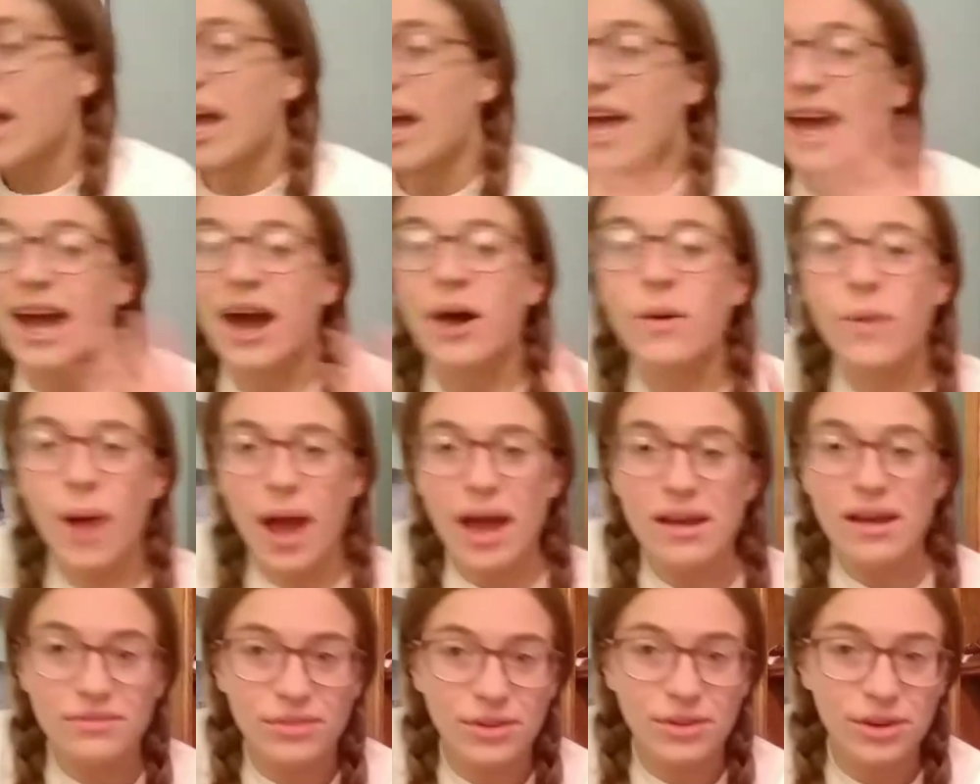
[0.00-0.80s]

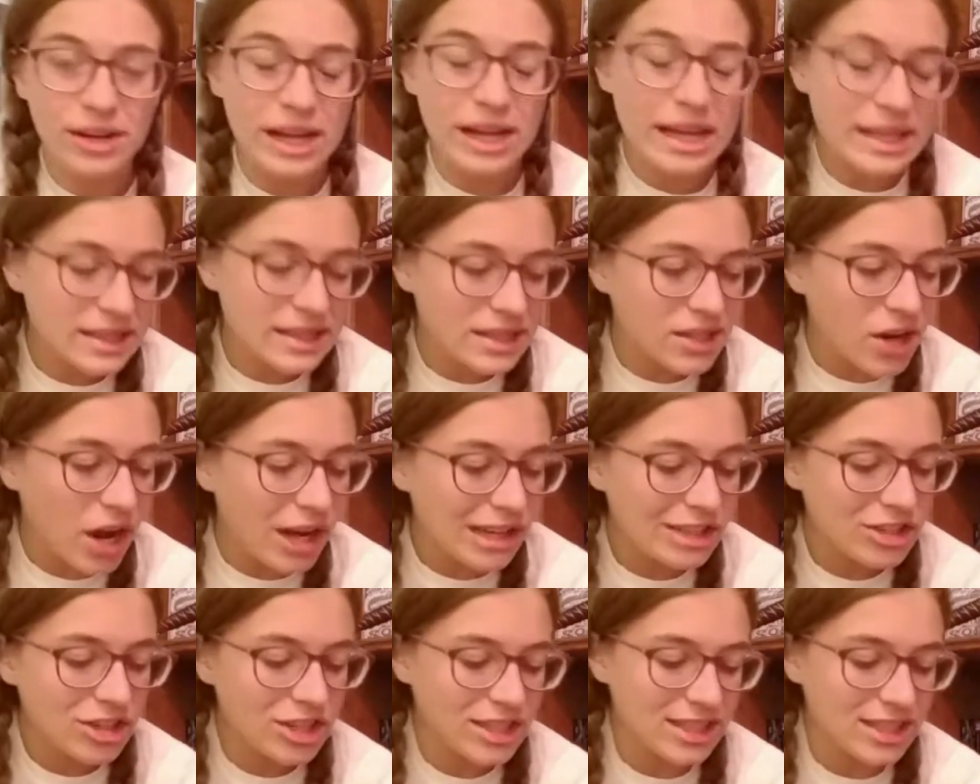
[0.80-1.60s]
However, it's
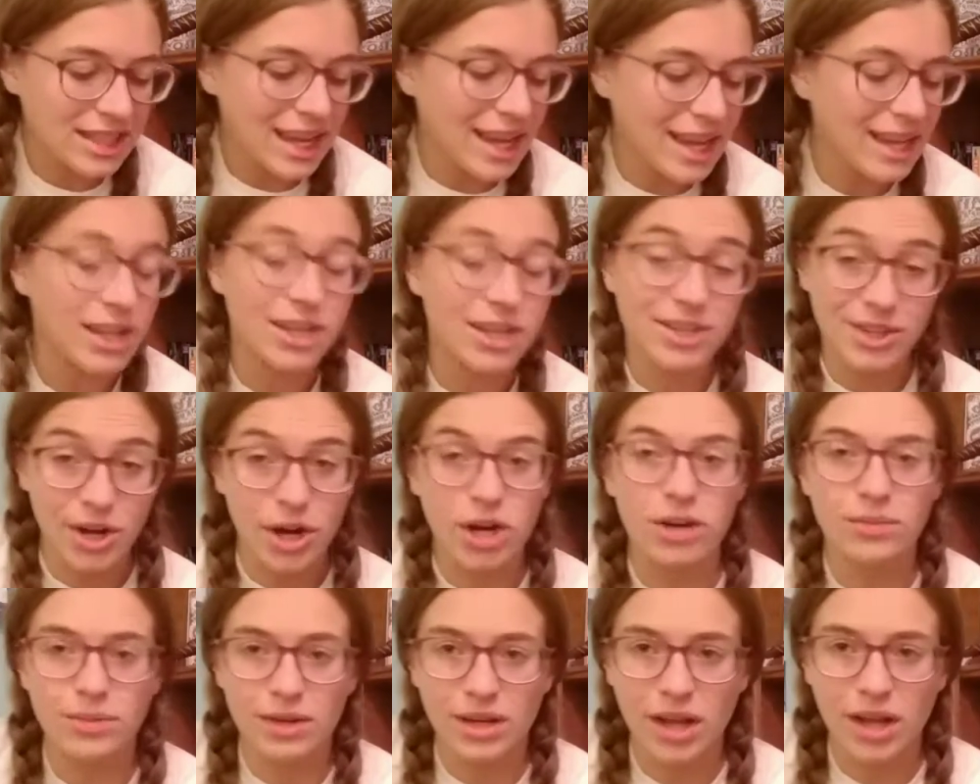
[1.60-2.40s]
not just a
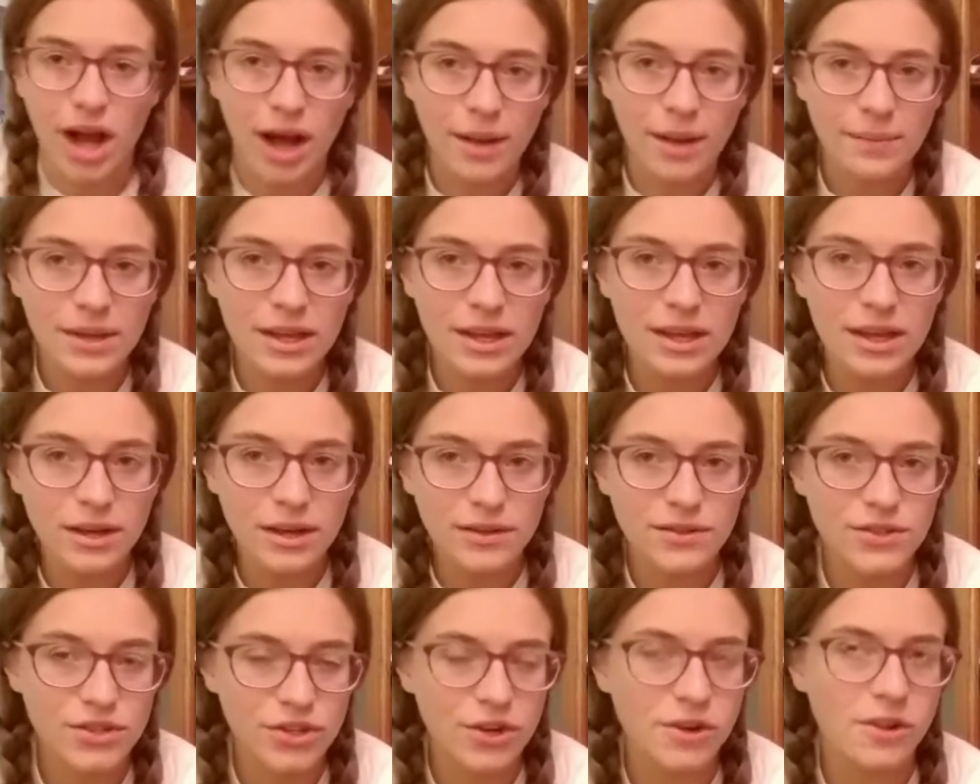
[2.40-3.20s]
carbon copy
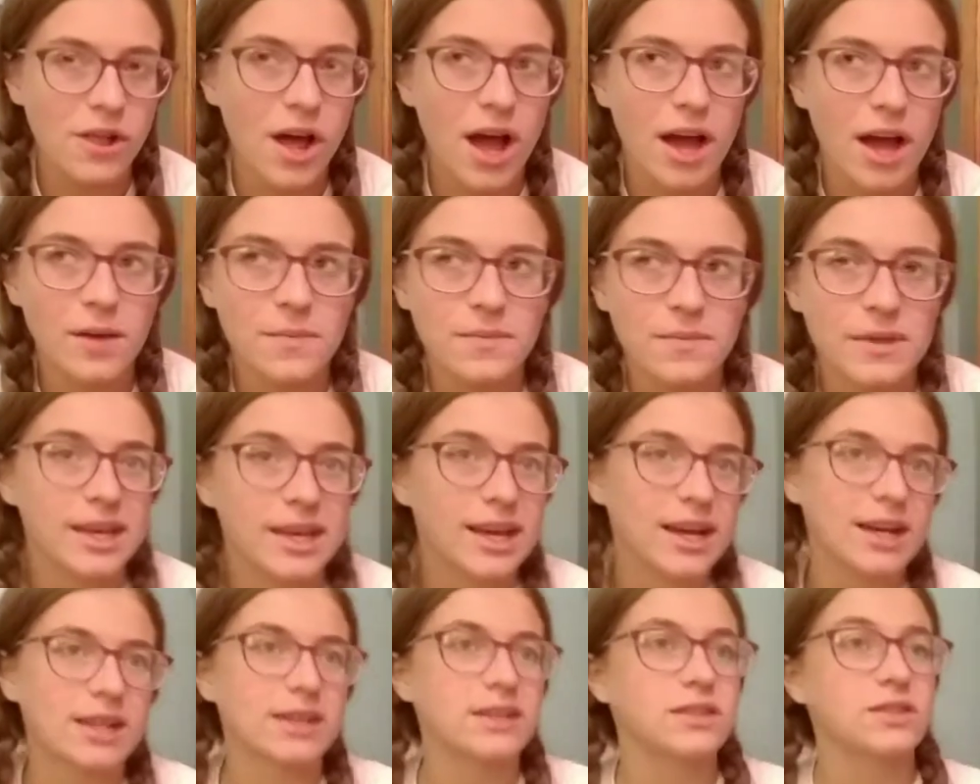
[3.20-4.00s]
of Sherlock,
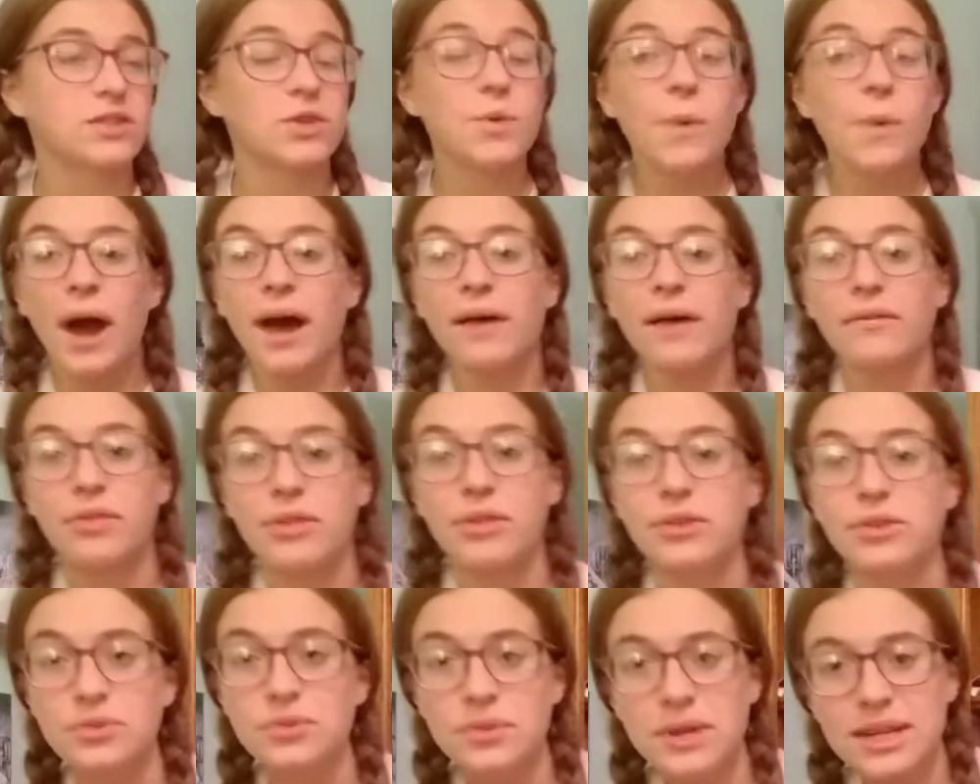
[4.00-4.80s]
because you have
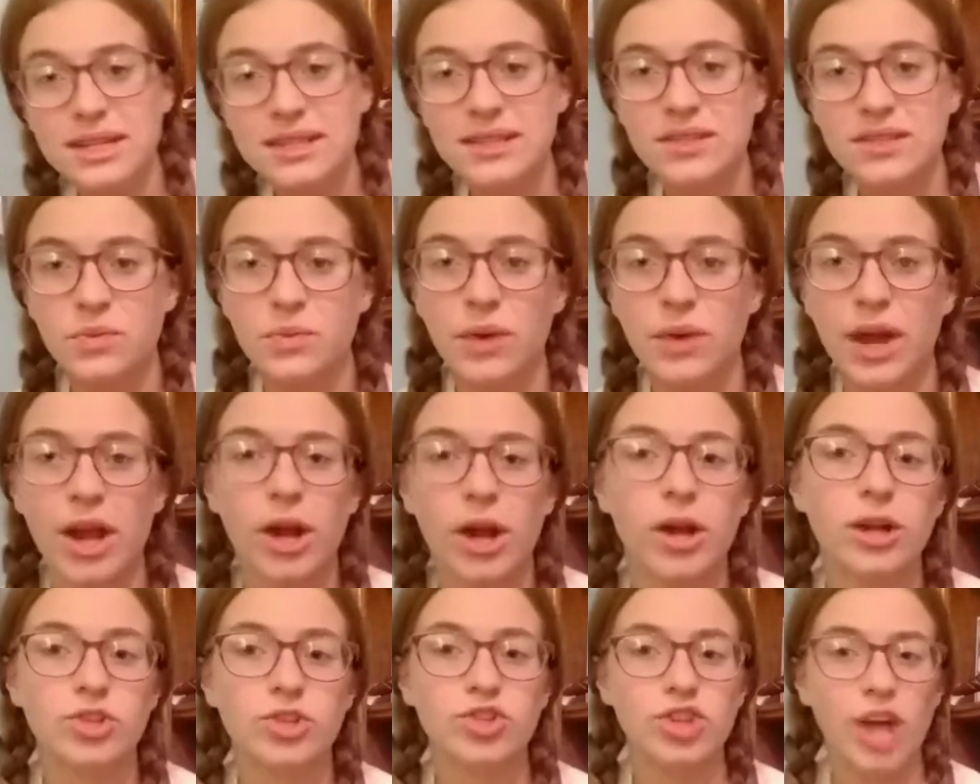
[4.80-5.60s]
the twist
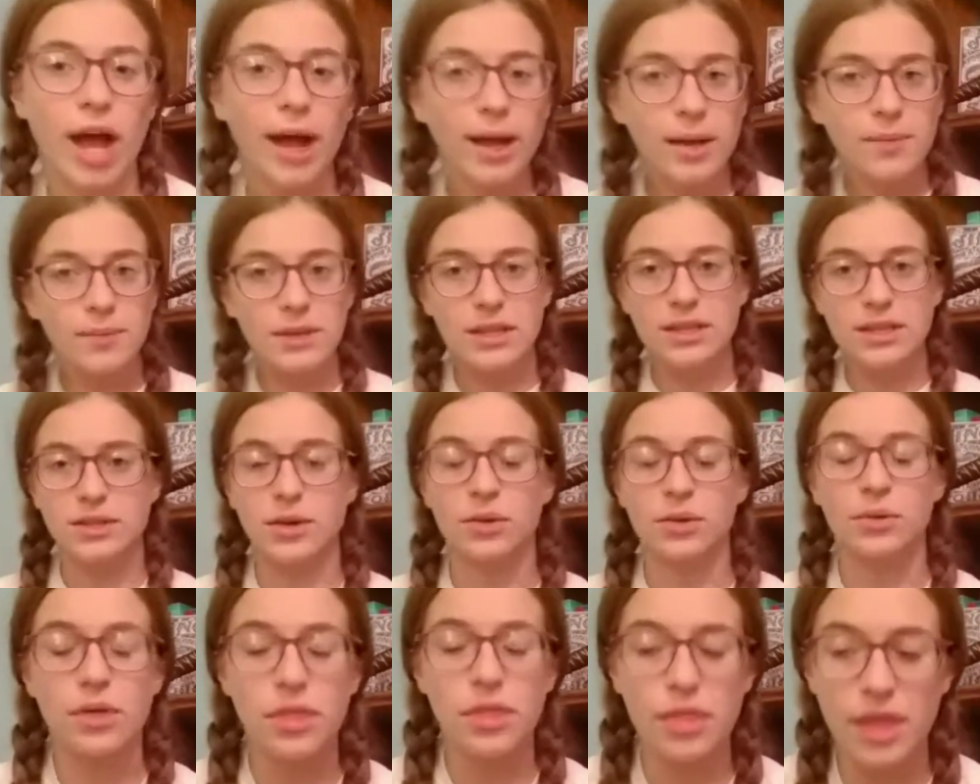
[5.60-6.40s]
where Jackaby's
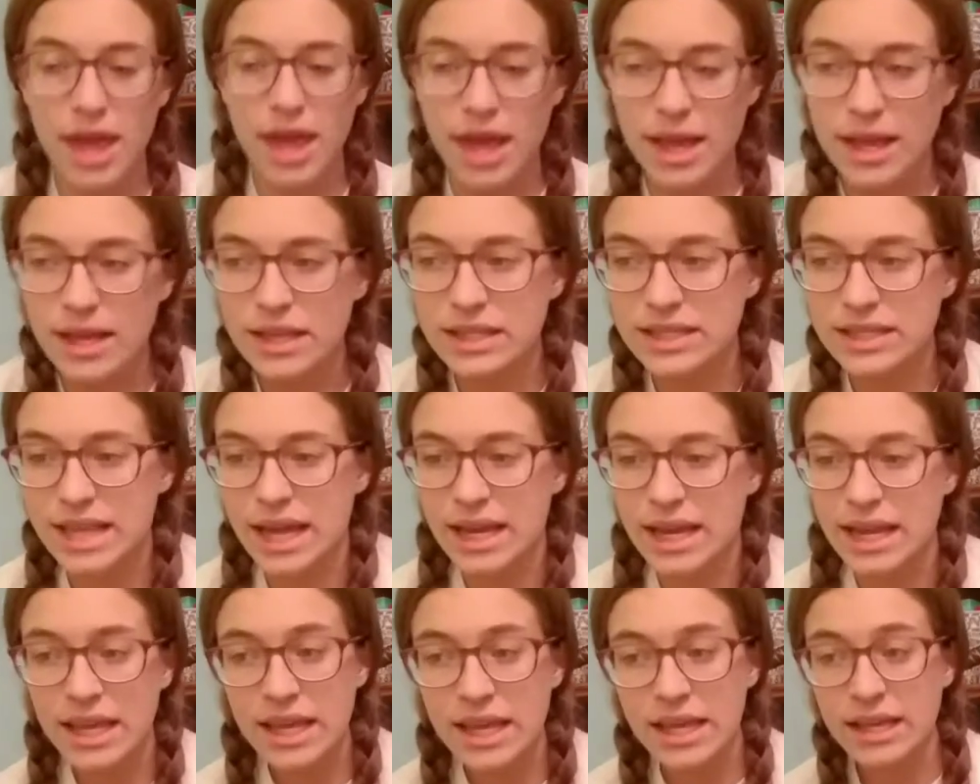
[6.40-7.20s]
whole thing is
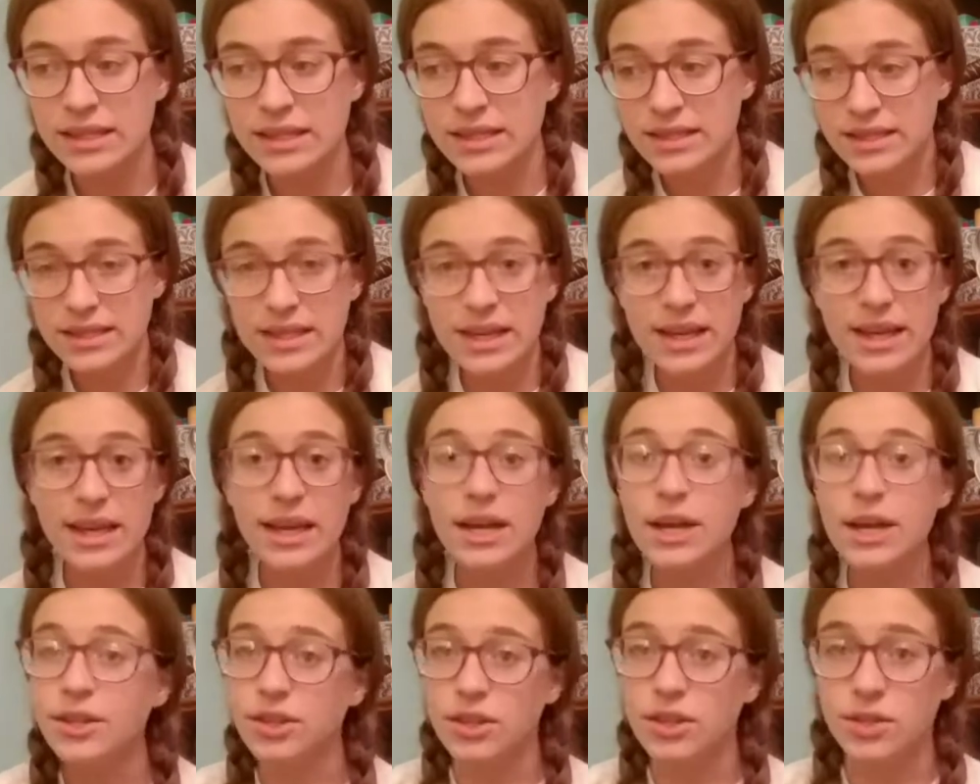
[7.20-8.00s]
that he can see
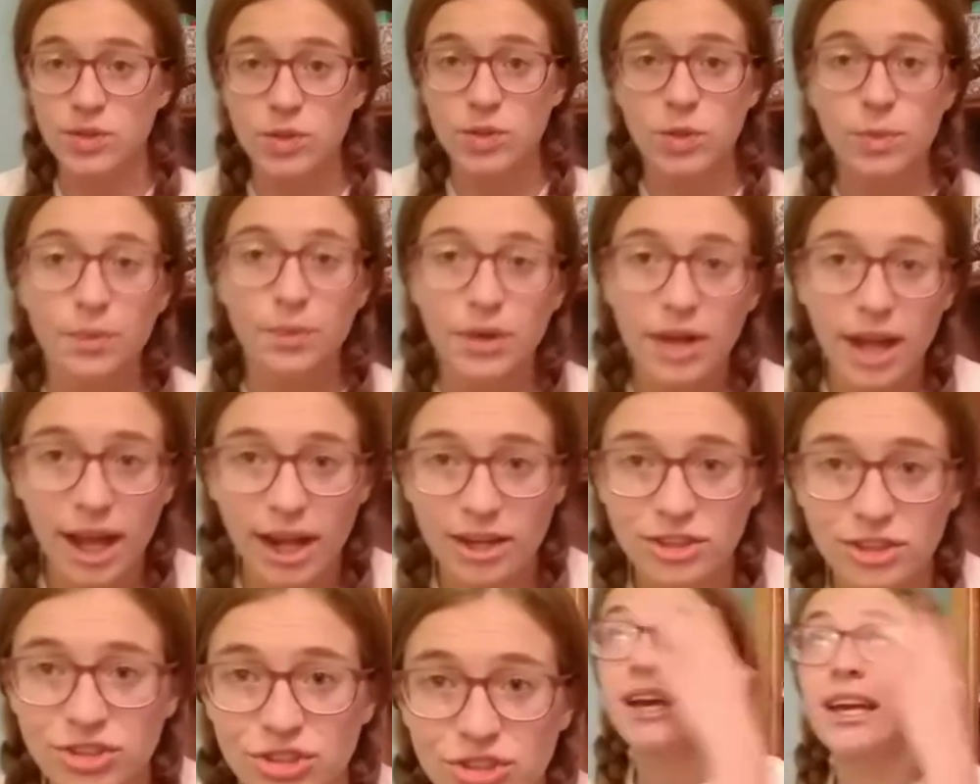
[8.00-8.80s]
the
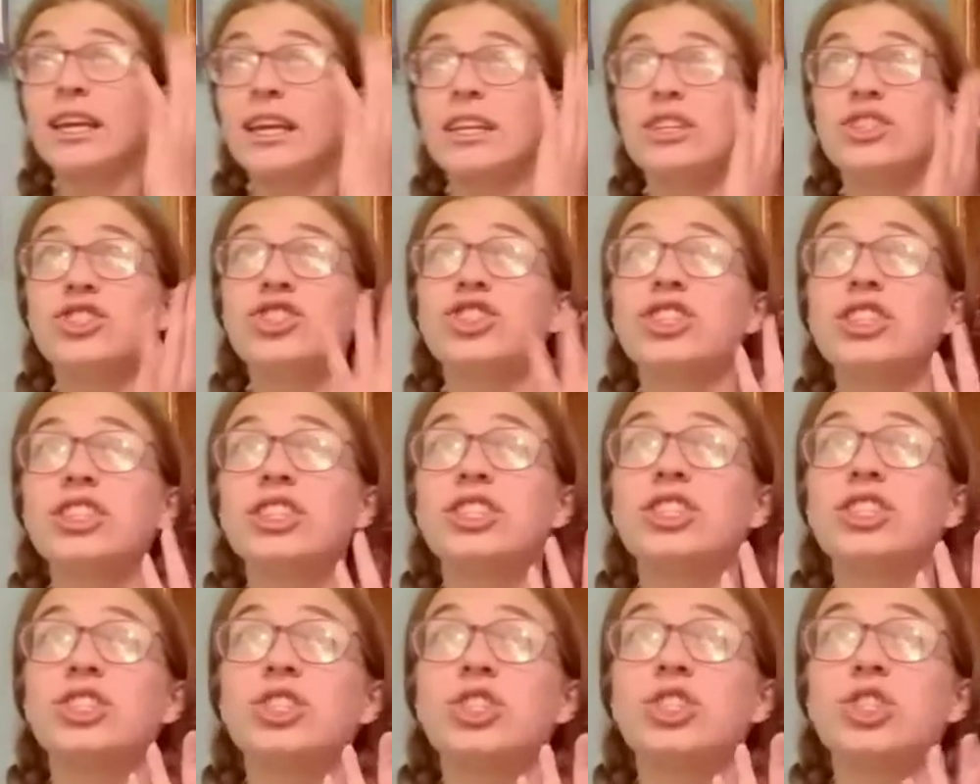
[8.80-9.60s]
supernatural. He's
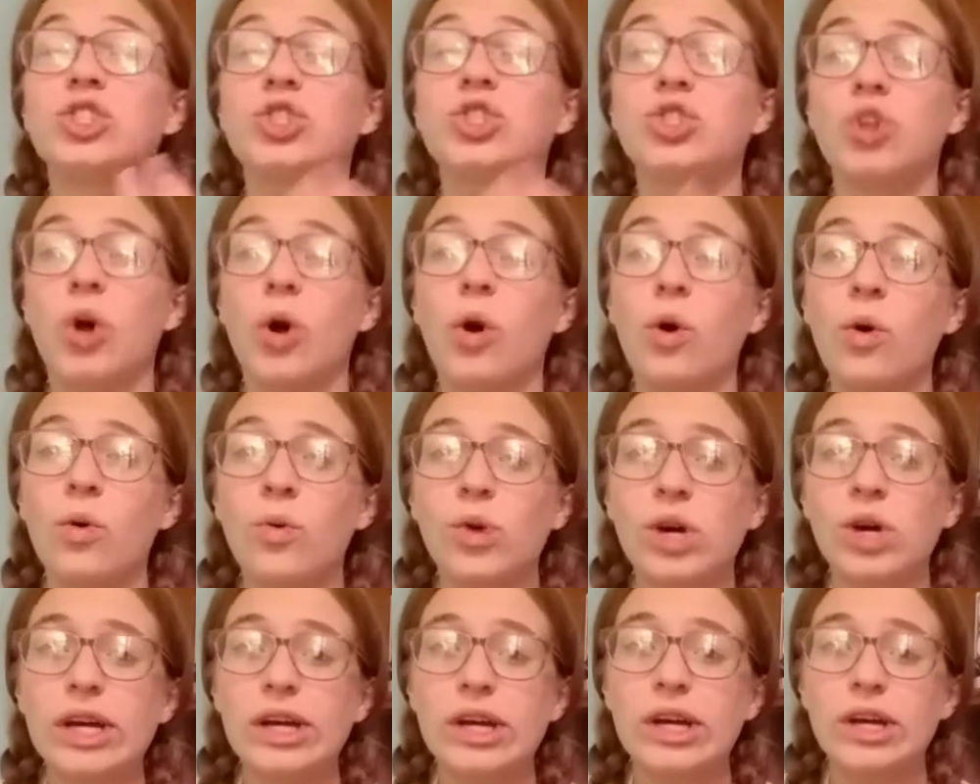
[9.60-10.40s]
just so